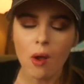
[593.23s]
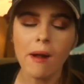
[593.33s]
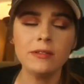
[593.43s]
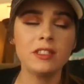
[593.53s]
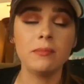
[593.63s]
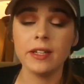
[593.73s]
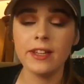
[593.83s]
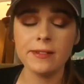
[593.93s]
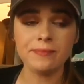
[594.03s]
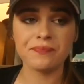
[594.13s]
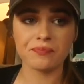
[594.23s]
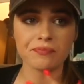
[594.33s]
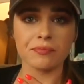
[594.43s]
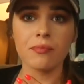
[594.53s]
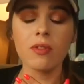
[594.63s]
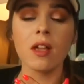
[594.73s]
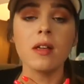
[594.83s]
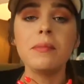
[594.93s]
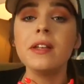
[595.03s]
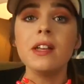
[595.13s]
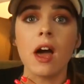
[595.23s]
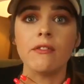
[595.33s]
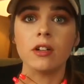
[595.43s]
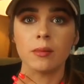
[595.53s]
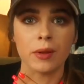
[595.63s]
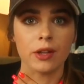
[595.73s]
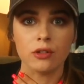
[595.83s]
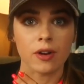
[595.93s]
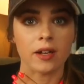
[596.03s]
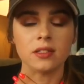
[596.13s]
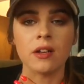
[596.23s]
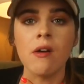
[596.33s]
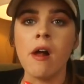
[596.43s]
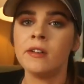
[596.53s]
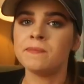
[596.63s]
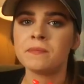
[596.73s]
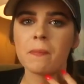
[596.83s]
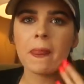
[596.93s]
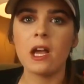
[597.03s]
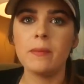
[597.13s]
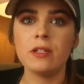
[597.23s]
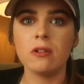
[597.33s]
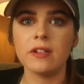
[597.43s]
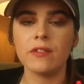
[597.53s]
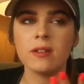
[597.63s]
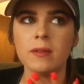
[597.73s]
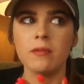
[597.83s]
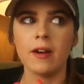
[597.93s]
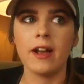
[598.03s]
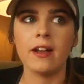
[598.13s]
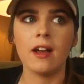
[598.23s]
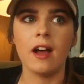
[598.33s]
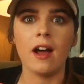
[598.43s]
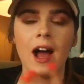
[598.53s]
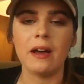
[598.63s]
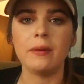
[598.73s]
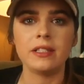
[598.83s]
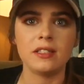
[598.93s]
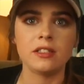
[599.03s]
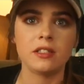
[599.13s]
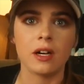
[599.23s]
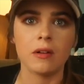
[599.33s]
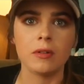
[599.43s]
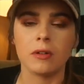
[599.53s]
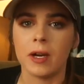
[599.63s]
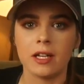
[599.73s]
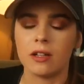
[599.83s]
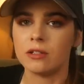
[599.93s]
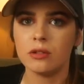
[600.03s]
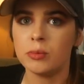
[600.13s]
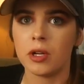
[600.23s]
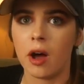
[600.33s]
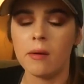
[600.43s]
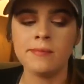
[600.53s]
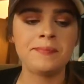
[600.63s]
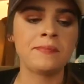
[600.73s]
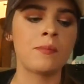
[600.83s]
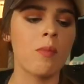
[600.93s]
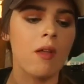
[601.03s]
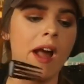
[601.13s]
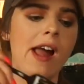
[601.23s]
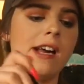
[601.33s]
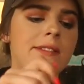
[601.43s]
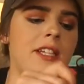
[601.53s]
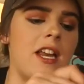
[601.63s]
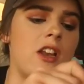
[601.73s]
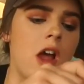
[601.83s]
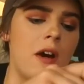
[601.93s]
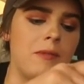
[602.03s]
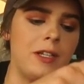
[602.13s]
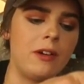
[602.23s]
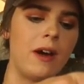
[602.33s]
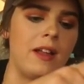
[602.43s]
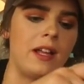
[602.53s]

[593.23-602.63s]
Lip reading: I was completely covered, completely dressed. It'd be no different than me wearing a high-waisted skirt with a regular tube top. And he did not want me to go out